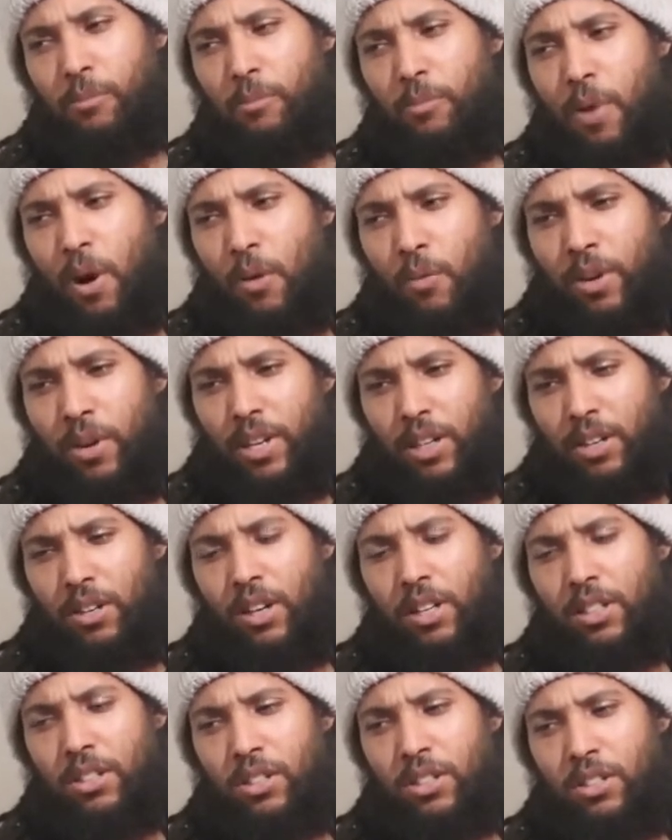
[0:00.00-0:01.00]
But when he
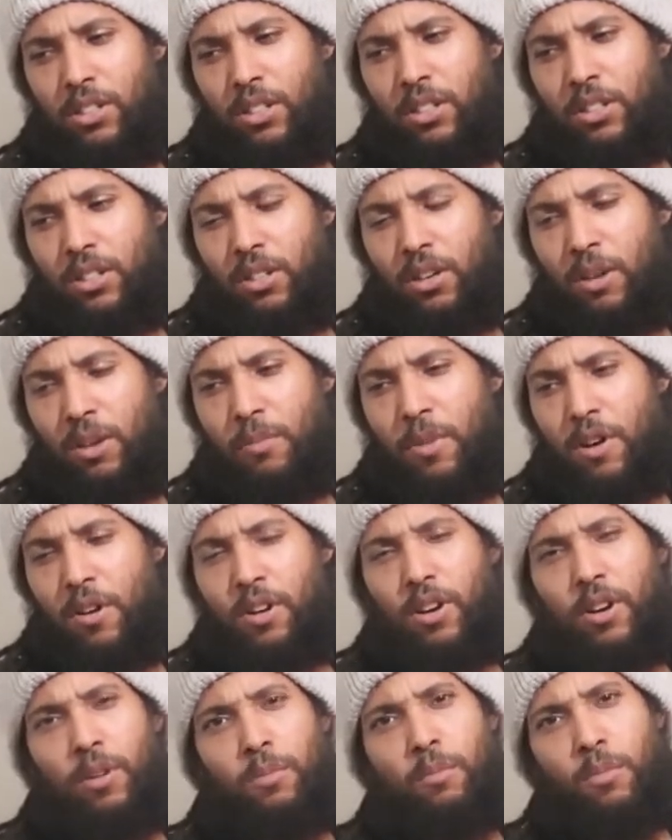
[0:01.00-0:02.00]
got to
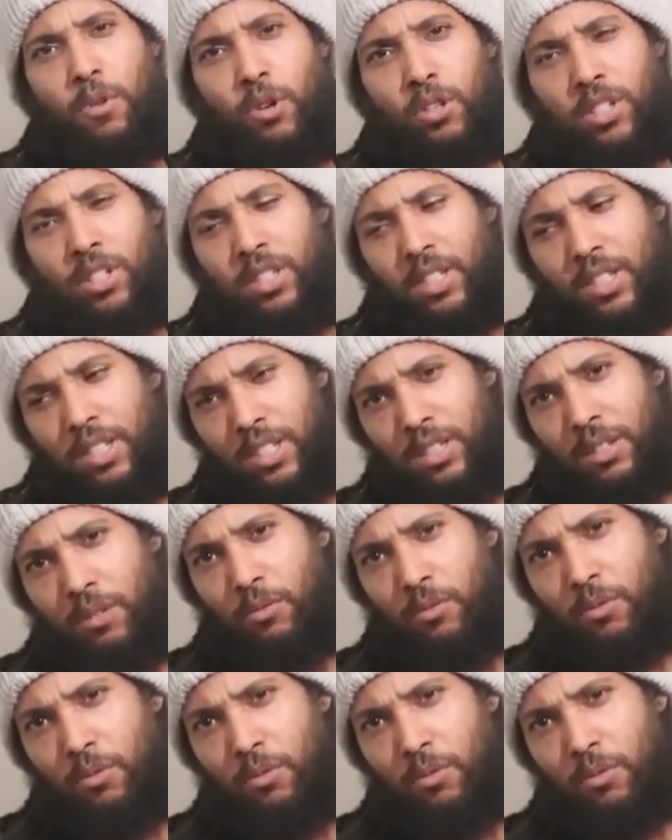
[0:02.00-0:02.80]
America, Booker T.